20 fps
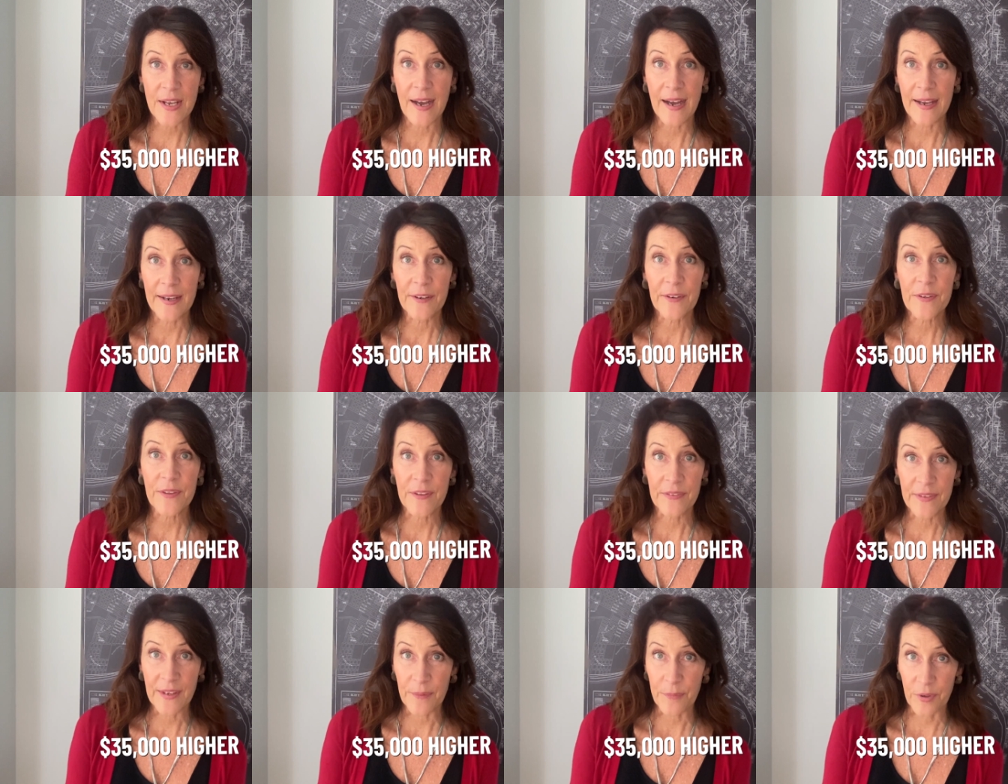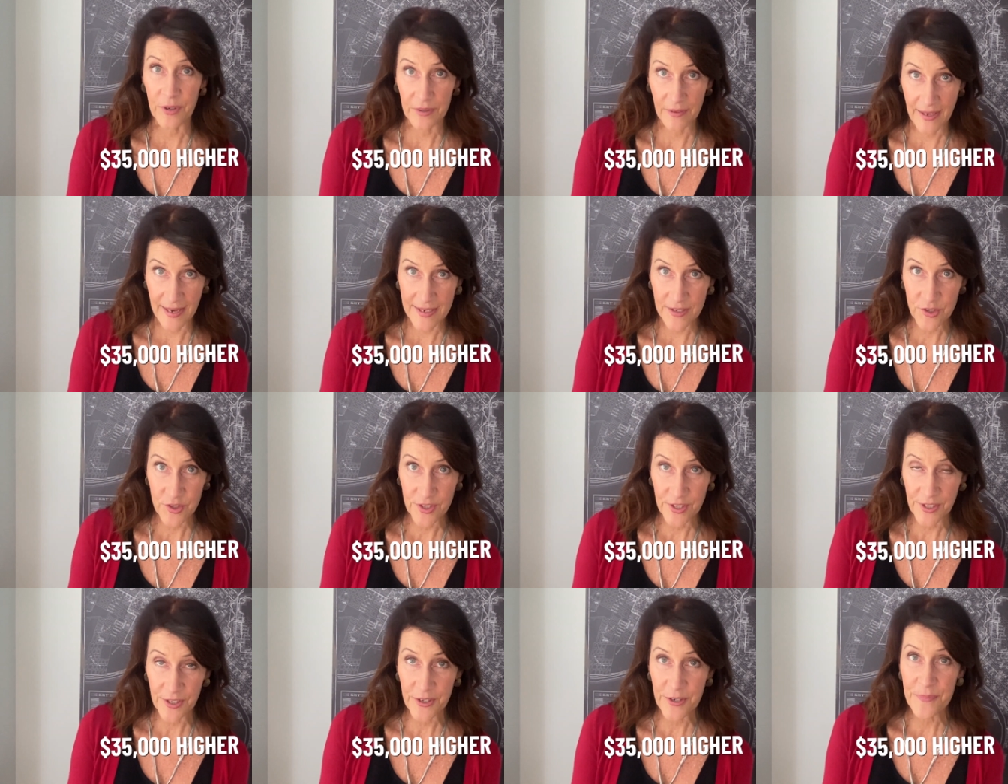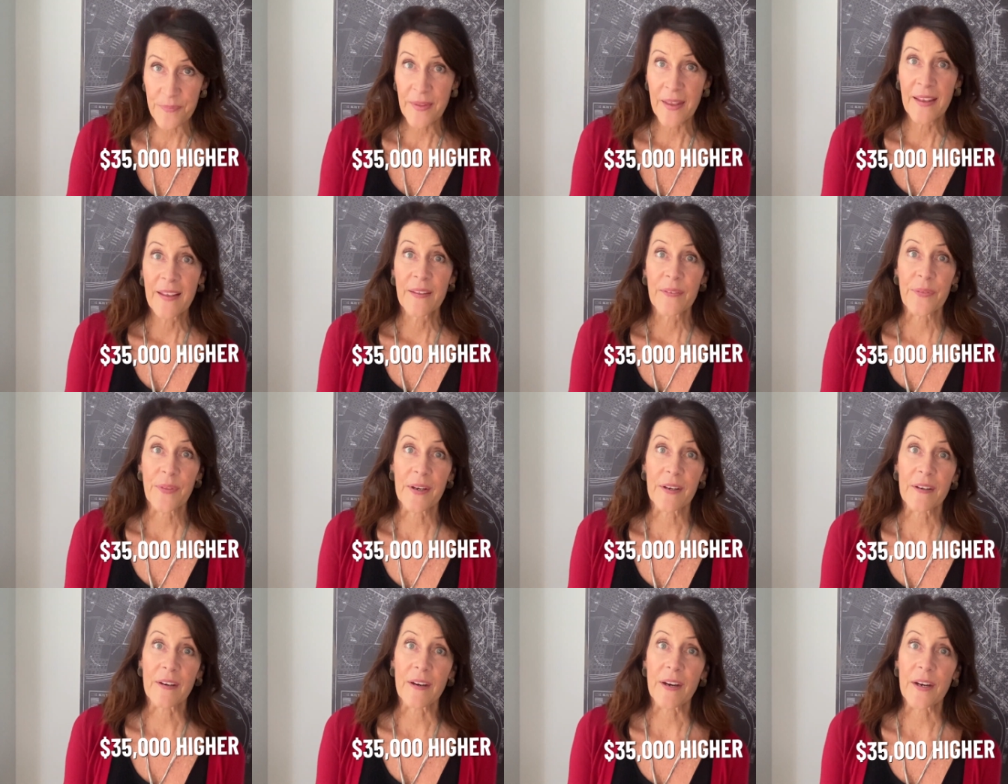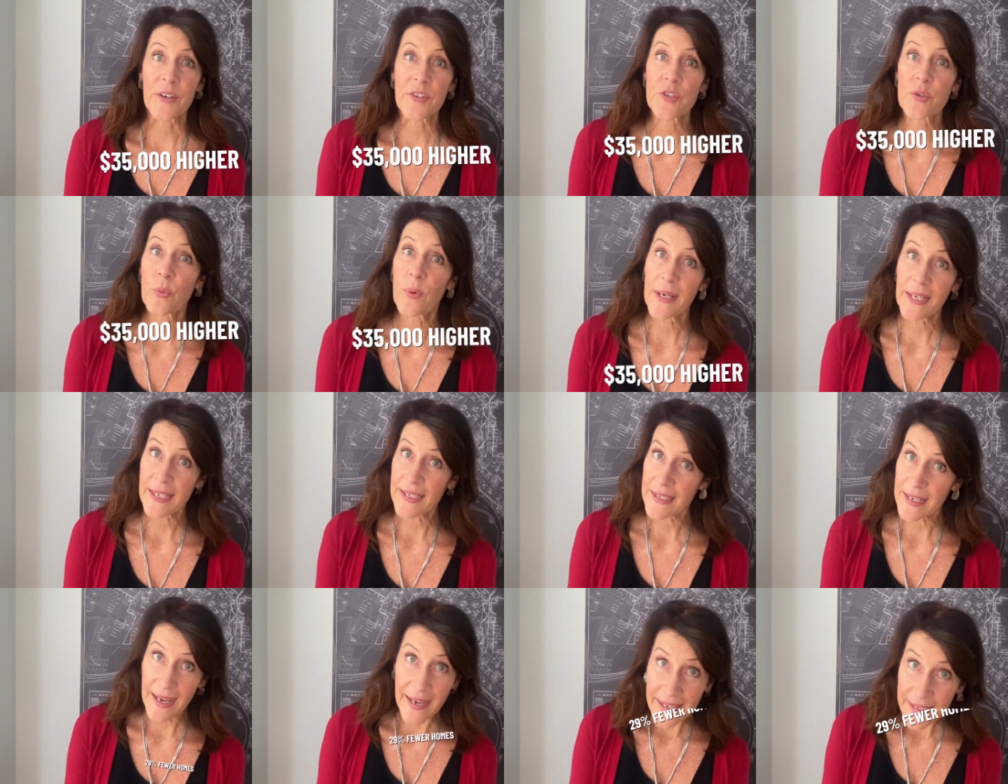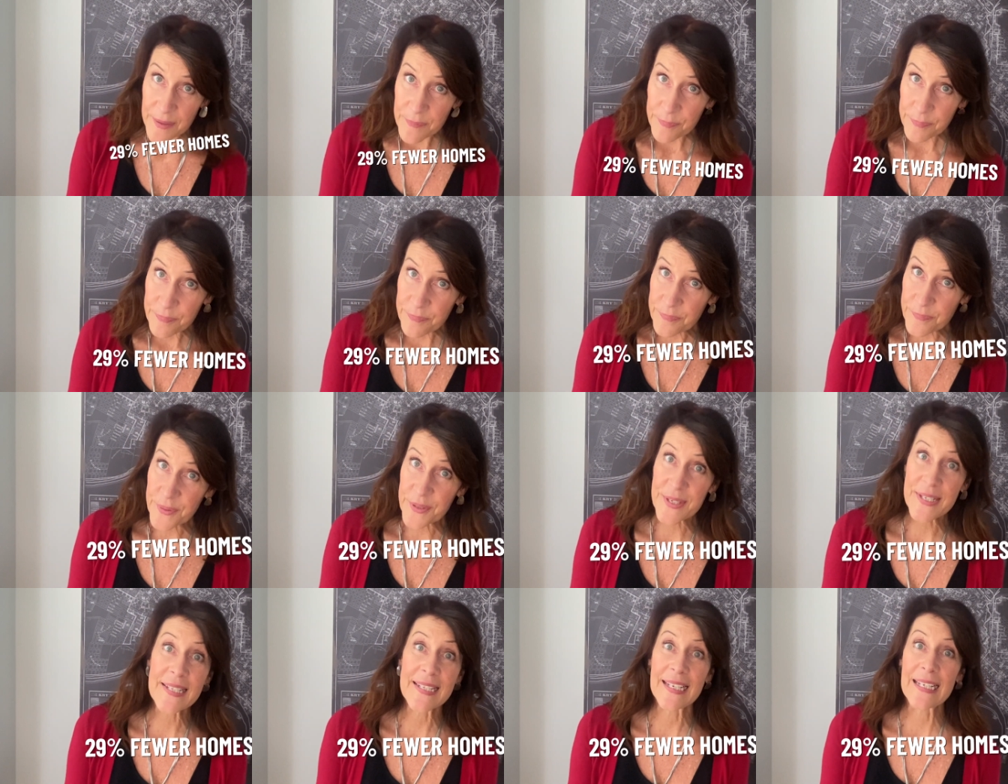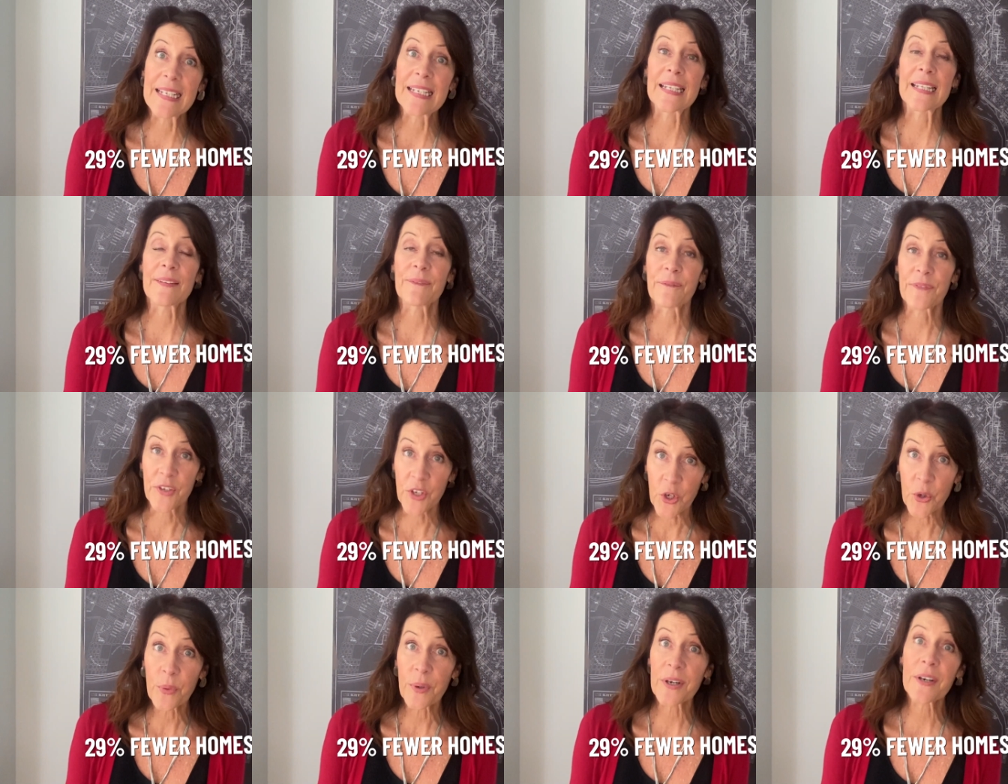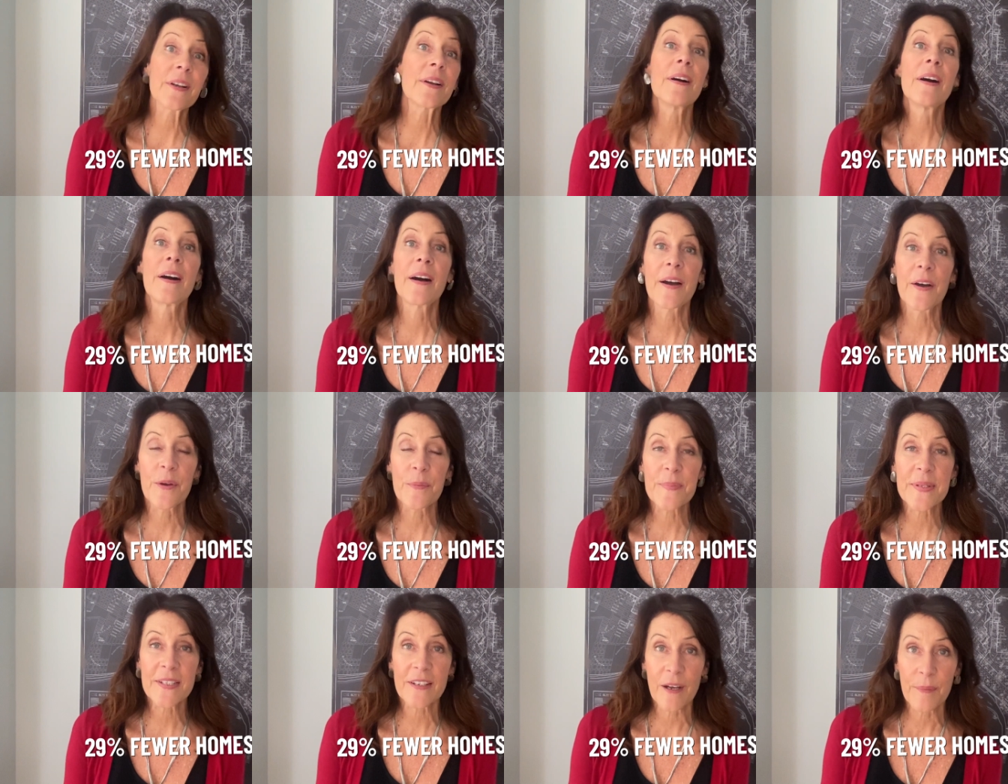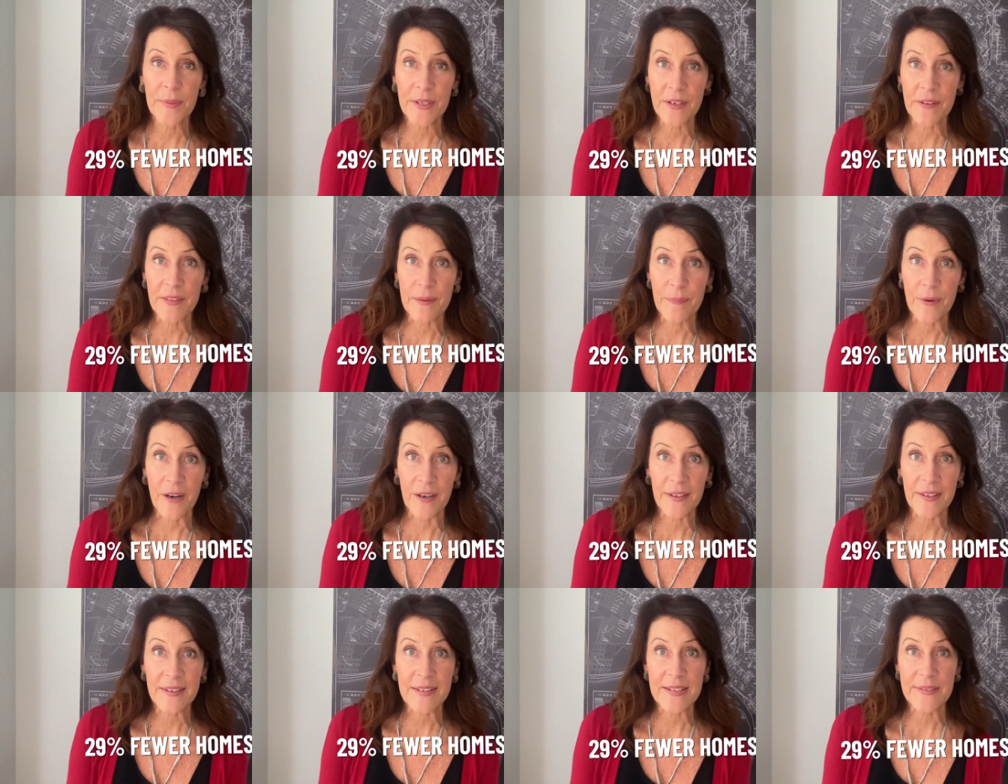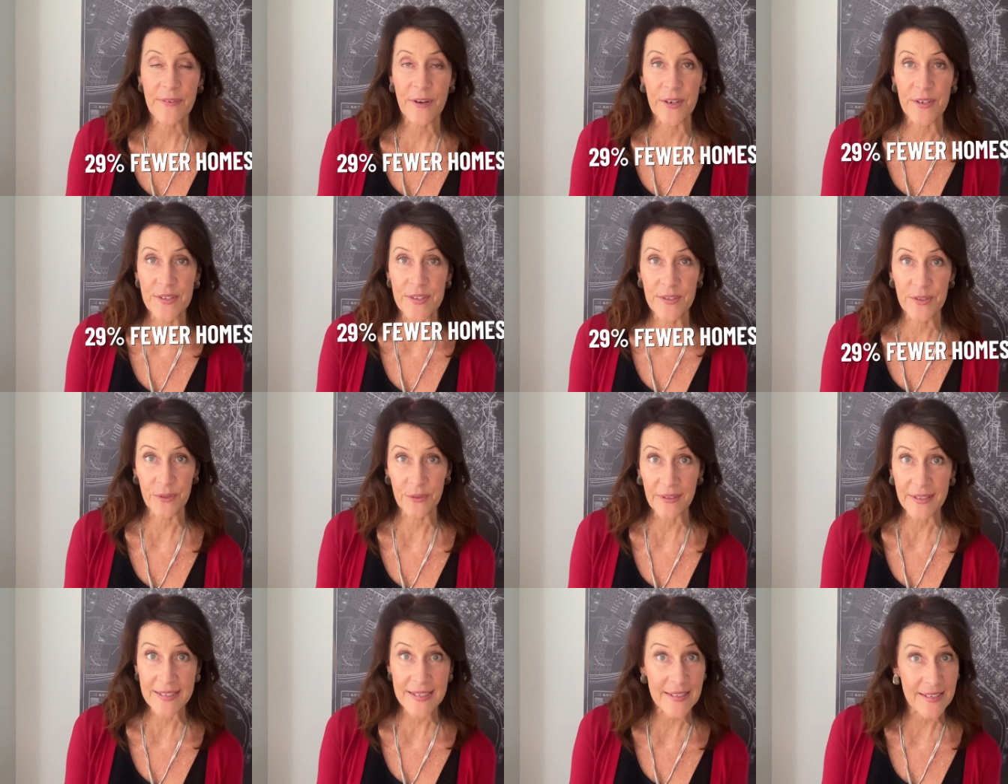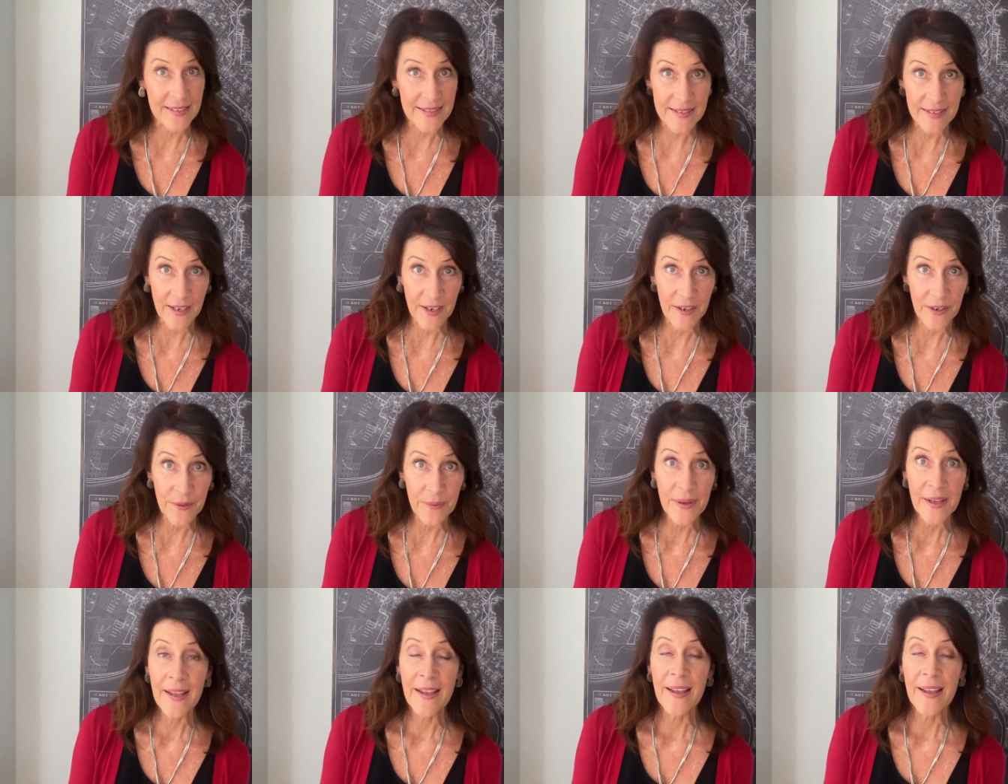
higher than they were last year. There are 29% fewer homes coming on the market as far as new listings go,